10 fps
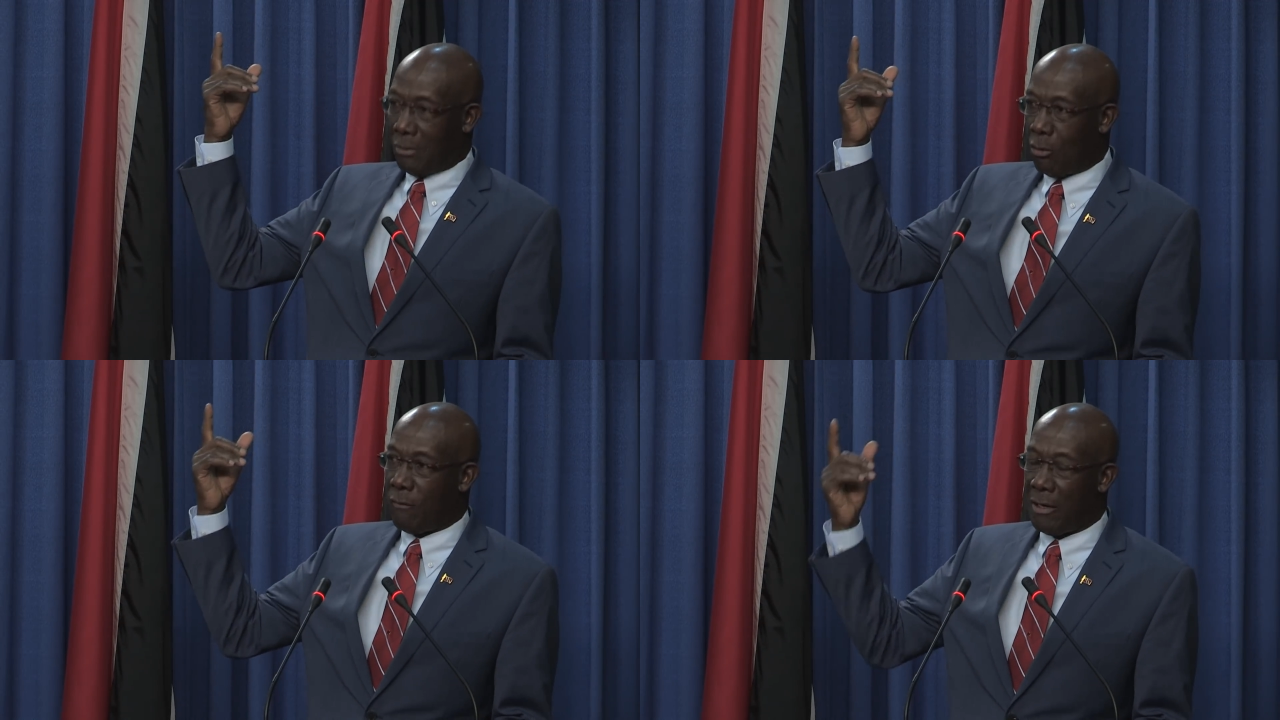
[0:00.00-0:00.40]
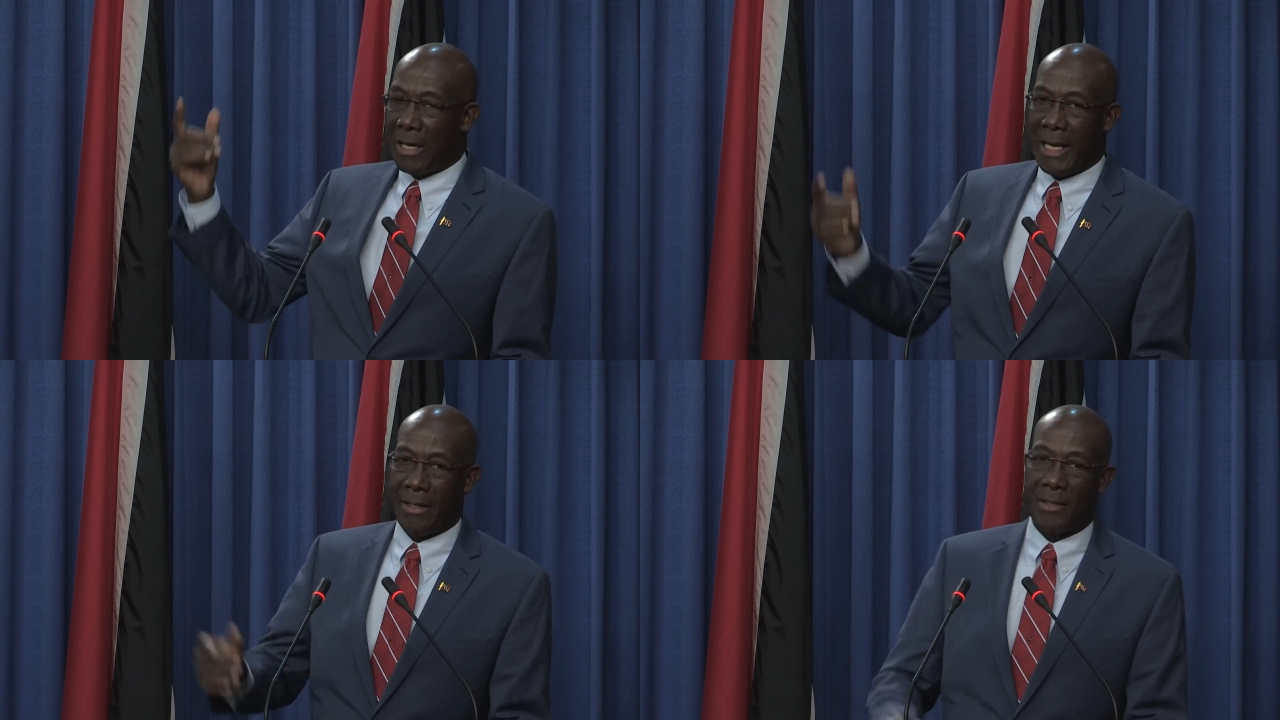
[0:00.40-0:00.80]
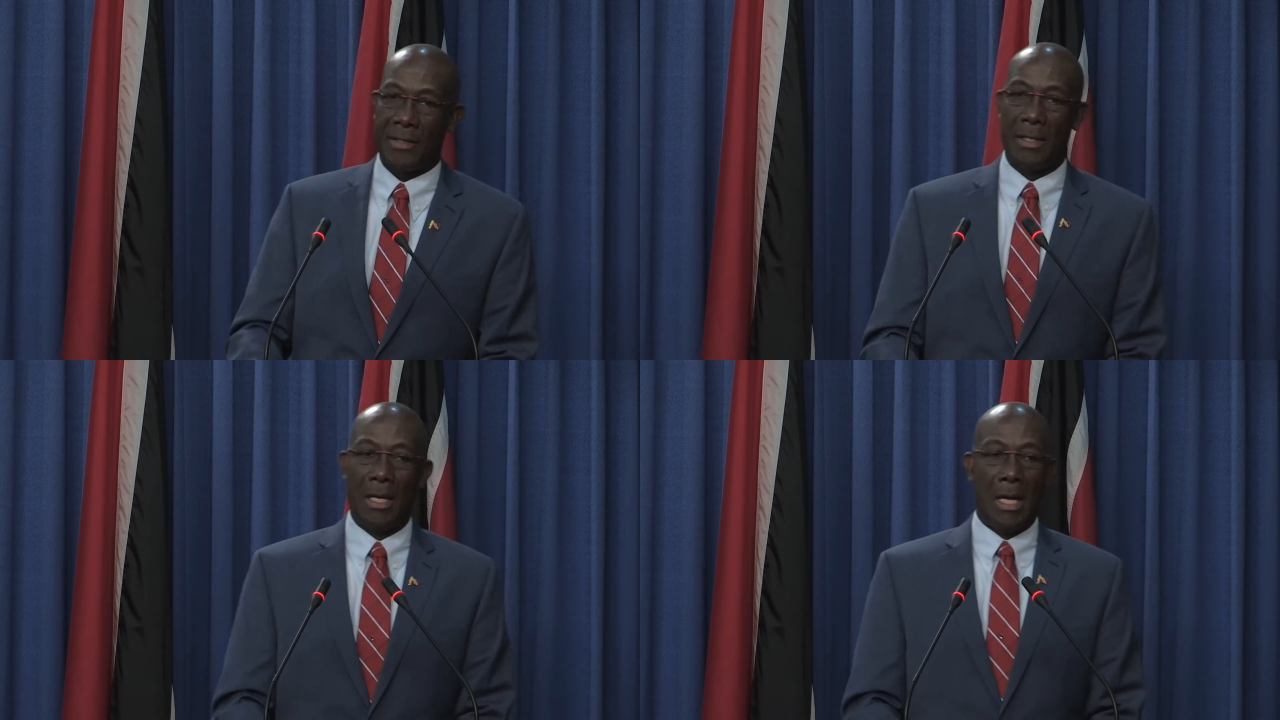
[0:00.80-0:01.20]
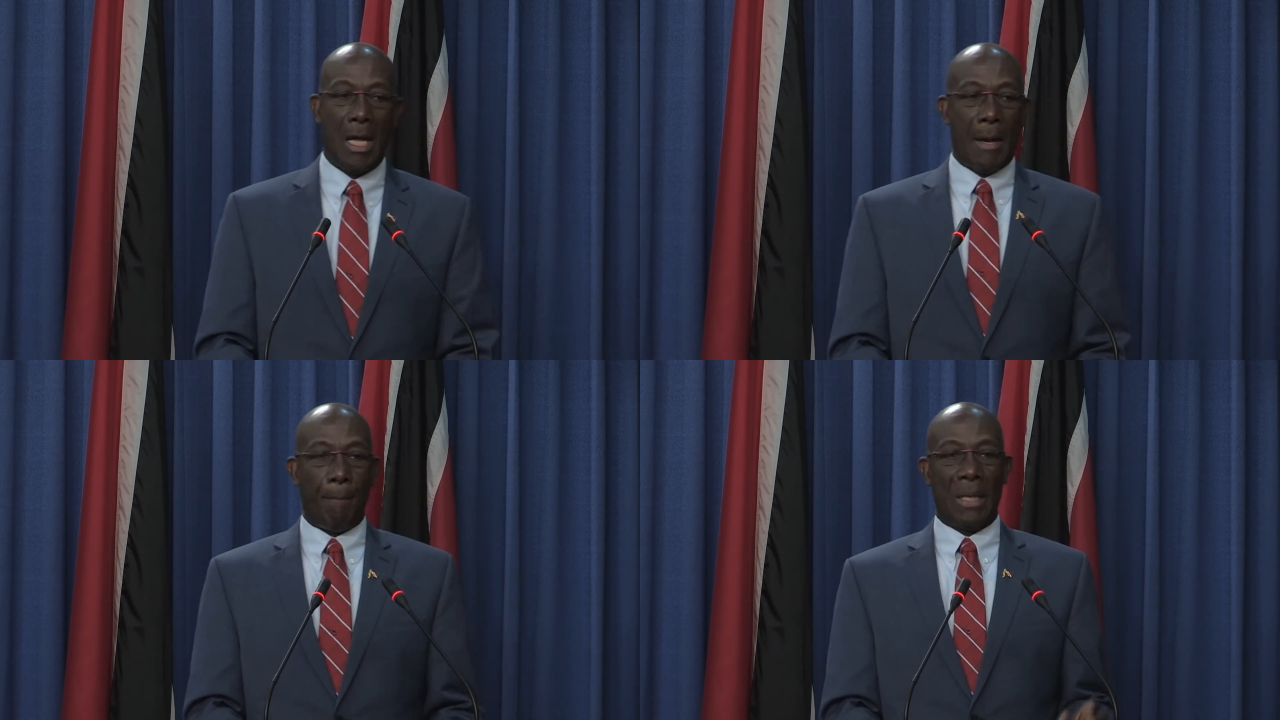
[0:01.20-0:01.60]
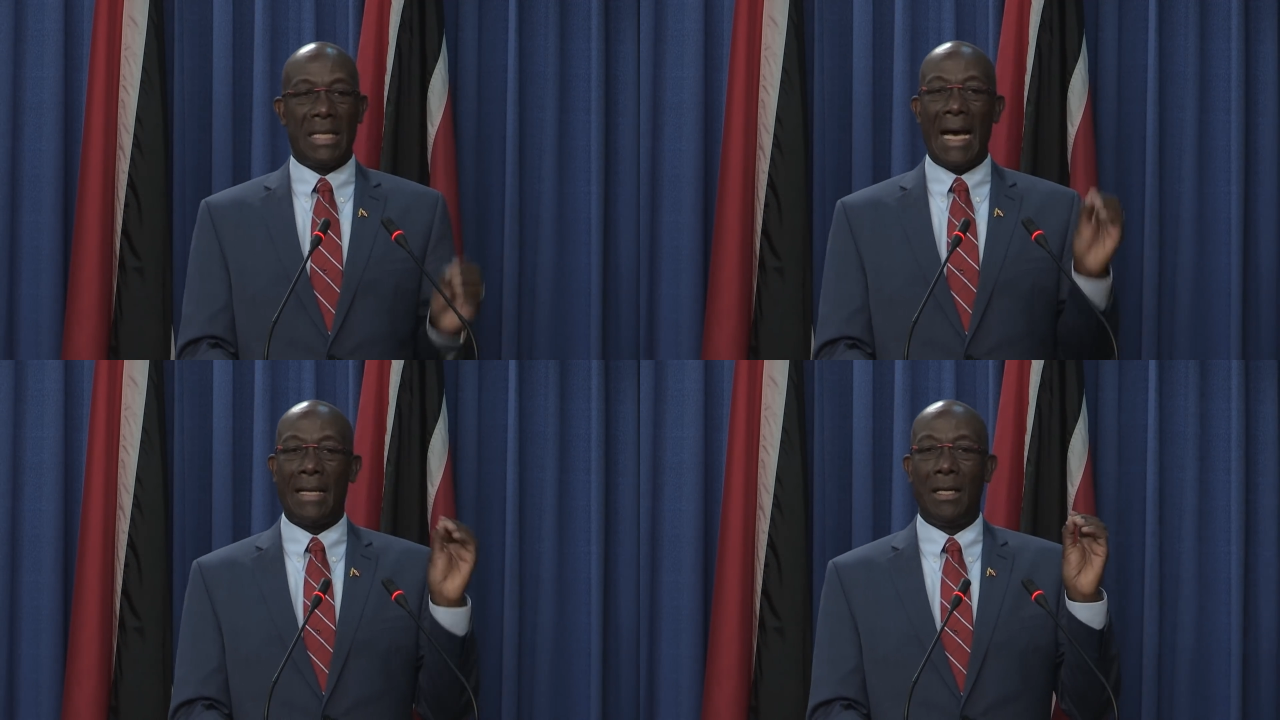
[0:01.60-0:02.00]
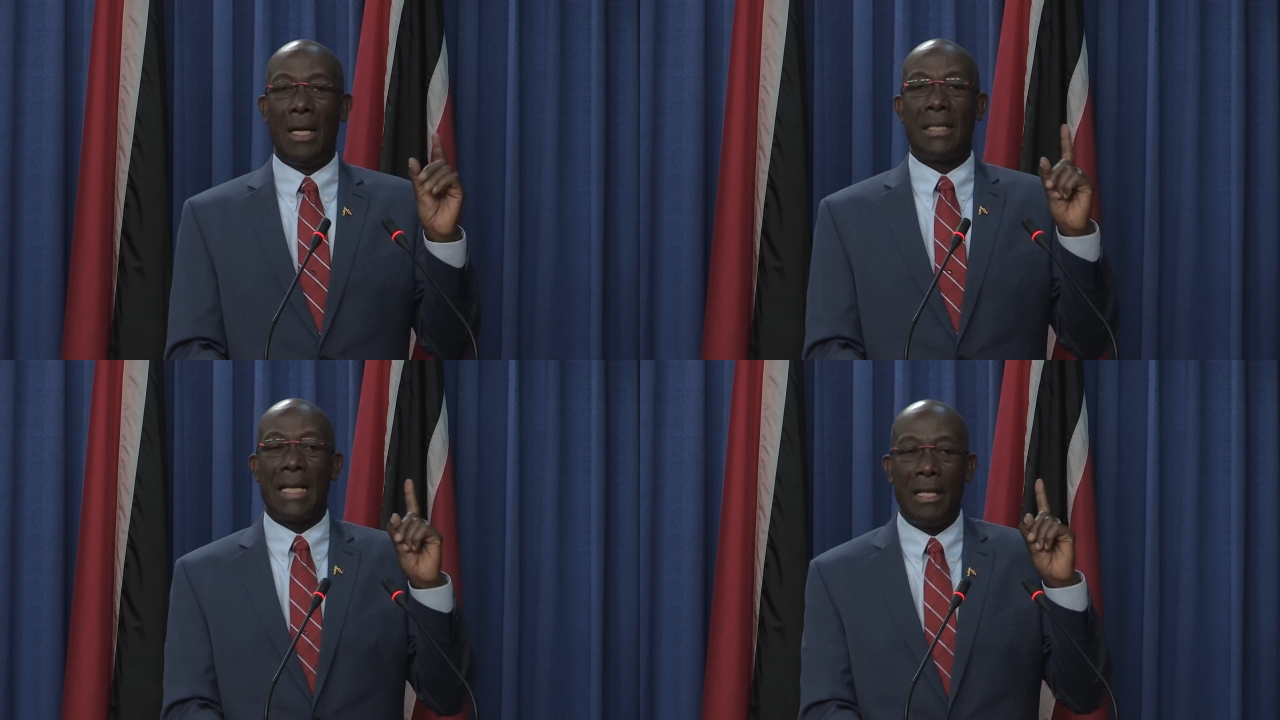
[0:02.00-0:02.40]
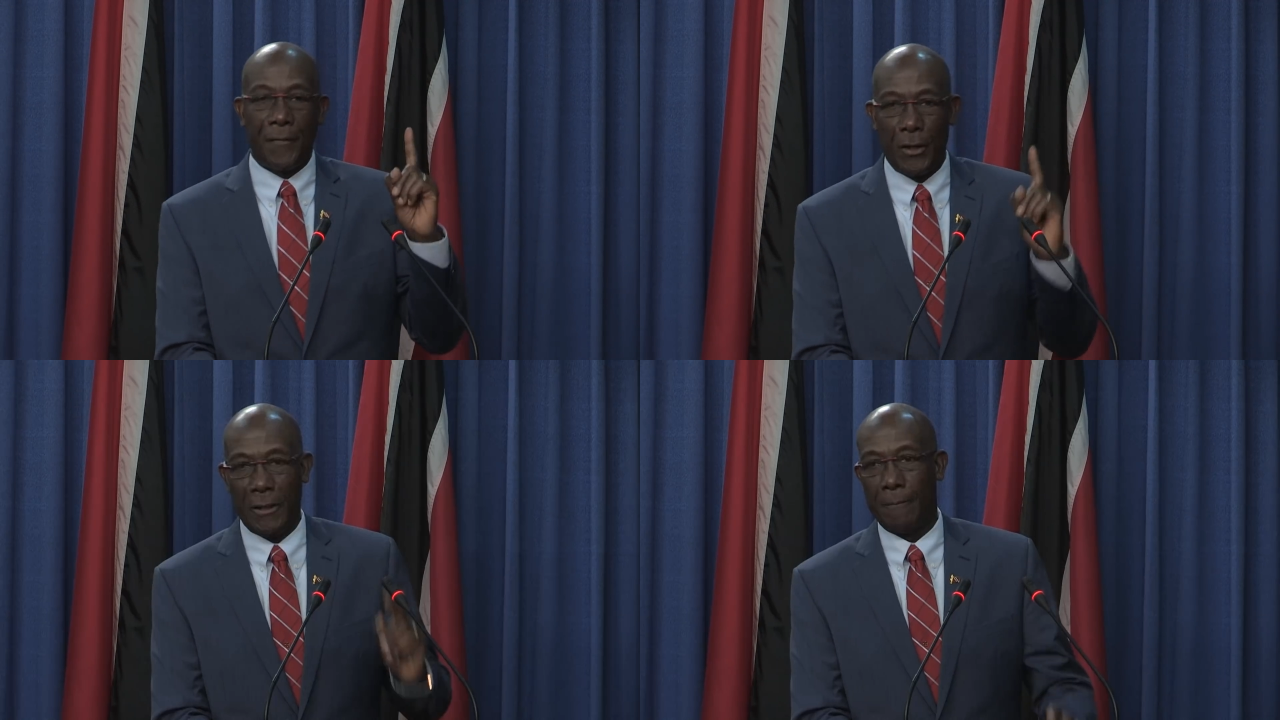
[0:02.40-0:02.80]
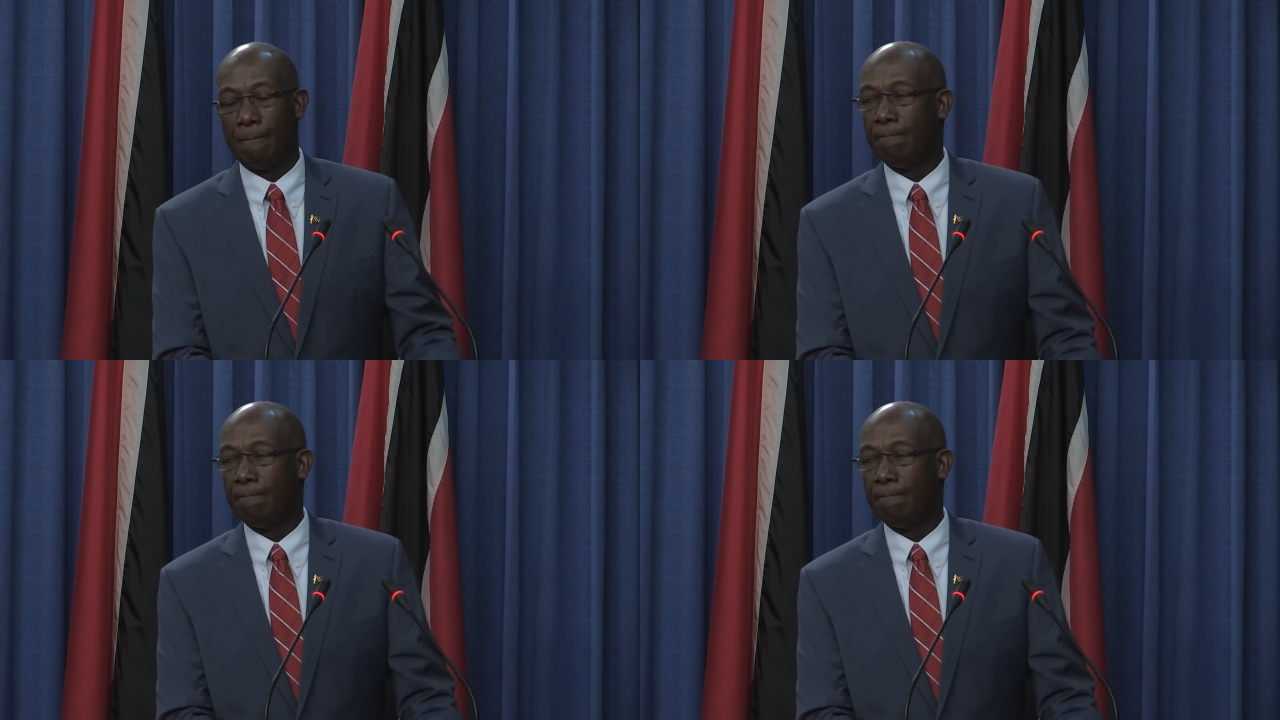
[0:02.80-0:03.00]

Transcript: over our heads, but had telephony